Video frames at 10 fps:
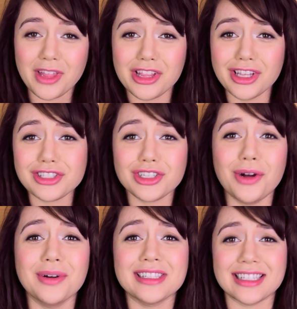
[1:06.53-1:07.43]
let's
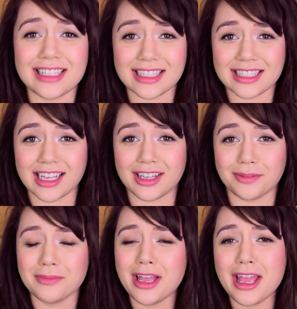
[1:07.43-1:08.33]
go into
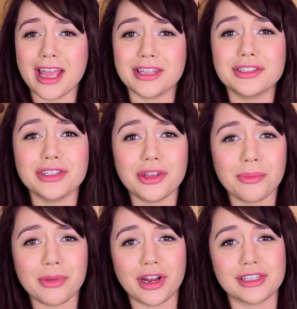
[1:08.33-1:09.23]
detail. It's a little
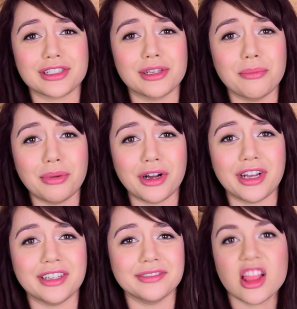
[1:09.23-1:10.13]
embarrassing,
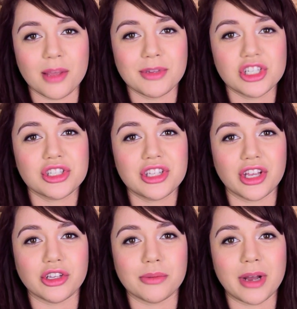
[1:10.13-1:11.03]
but let me just
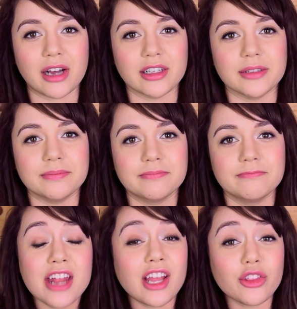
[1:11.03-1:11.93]
tell you about it.
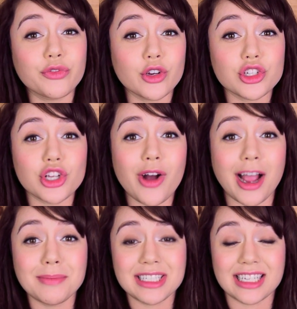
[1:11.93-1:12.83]
Now the first show
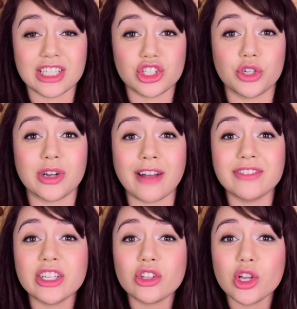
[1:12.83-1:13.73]
I'm addicted to, and I've
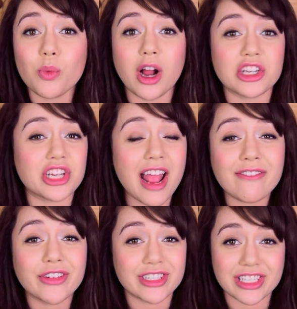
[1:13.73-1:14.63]
literally watched
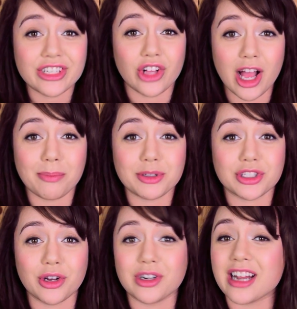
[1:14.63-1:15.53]
every single
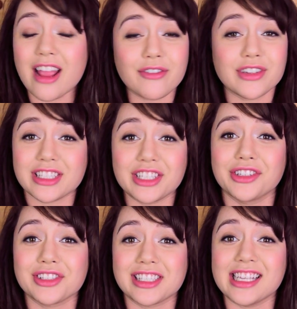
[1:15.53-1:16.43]
episode and every
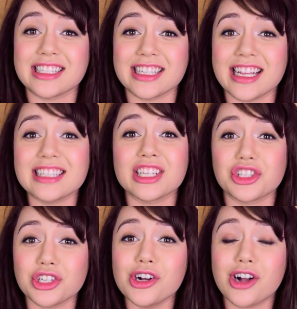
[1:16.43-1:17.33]
single season, is the show